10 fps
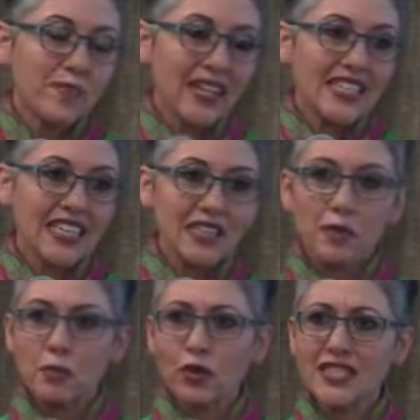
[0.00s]
Basically,
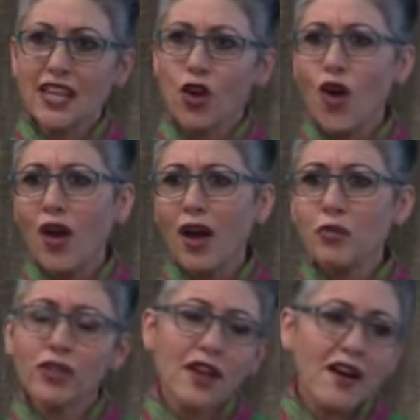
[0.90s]
people said, "Oh,
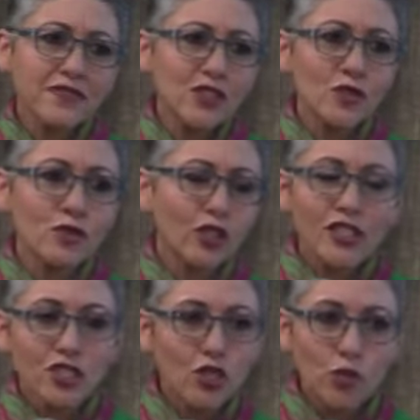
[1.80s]
I would love to
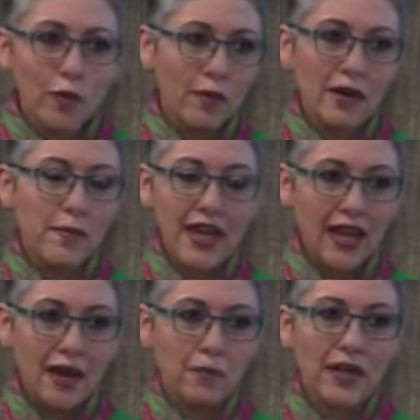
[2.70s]
learn to do permanent
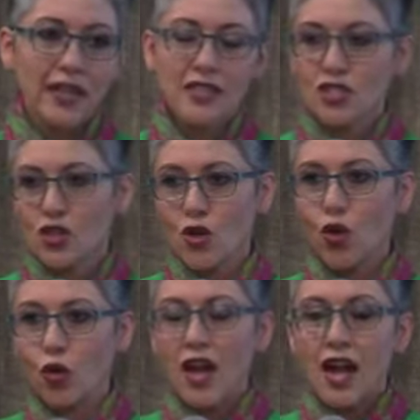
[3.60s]
makeup."
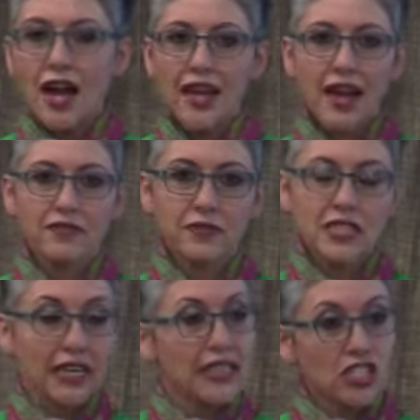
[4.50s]
So, I have
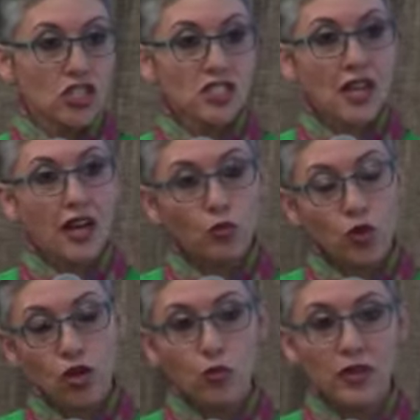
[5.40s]
technicians that have
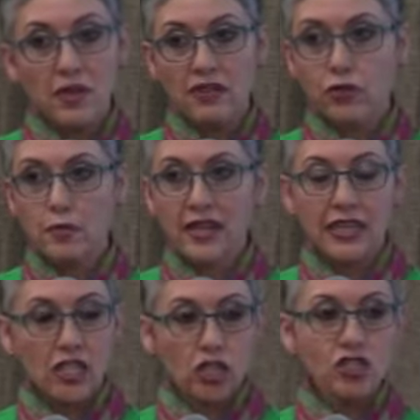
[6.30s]
worked with me for many
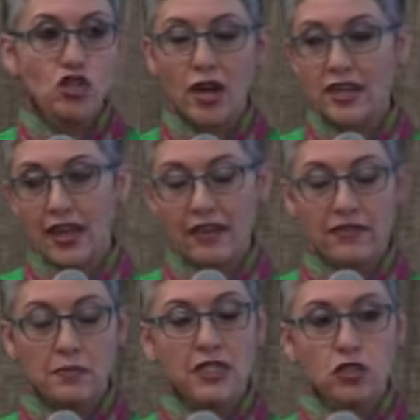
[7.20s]
years, so I gave them the